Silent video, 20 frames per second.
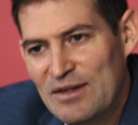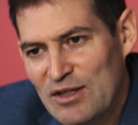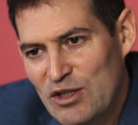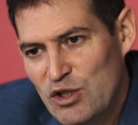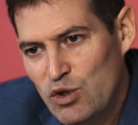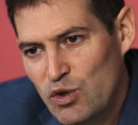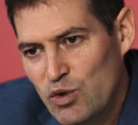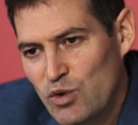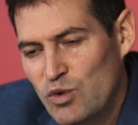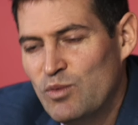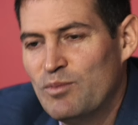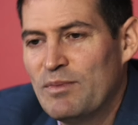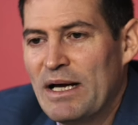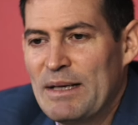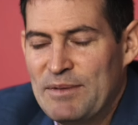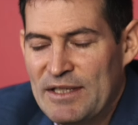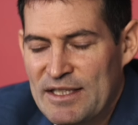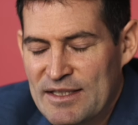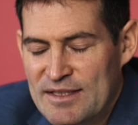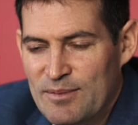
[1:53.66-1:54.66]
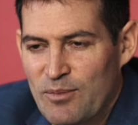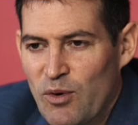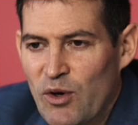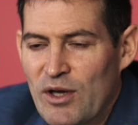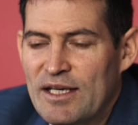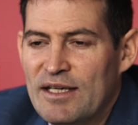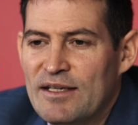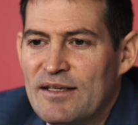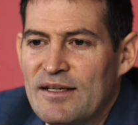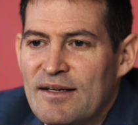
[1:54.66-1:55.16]
you might be
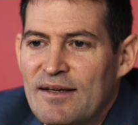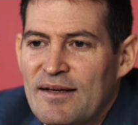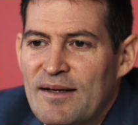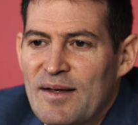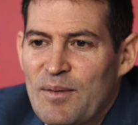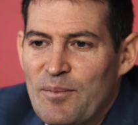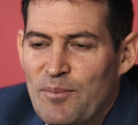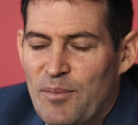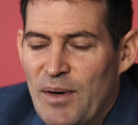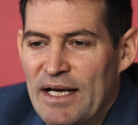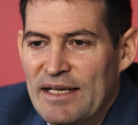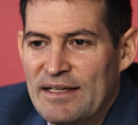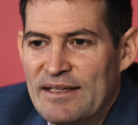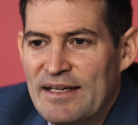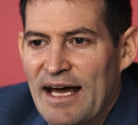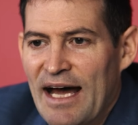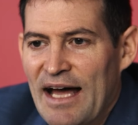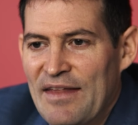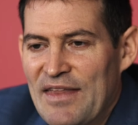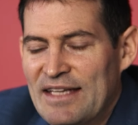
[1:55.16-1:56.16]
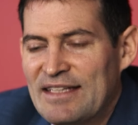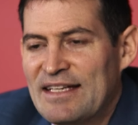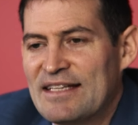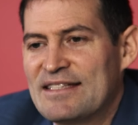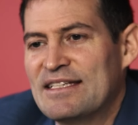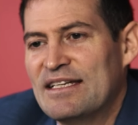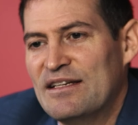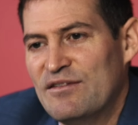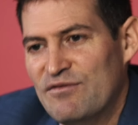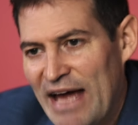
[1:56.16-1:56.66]
disappointed, but uh, that
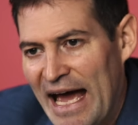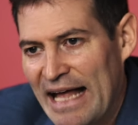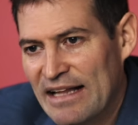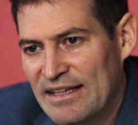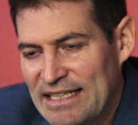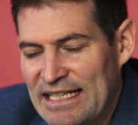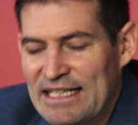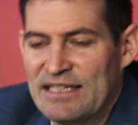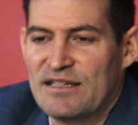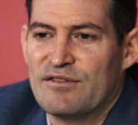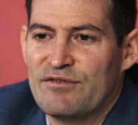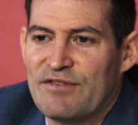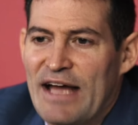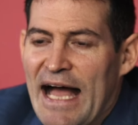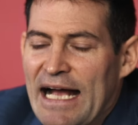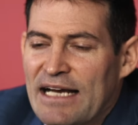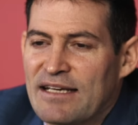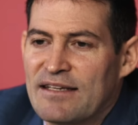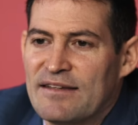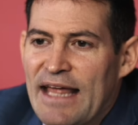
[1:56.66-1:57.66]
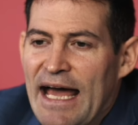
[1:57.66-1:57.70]
doesn't invalidate the fact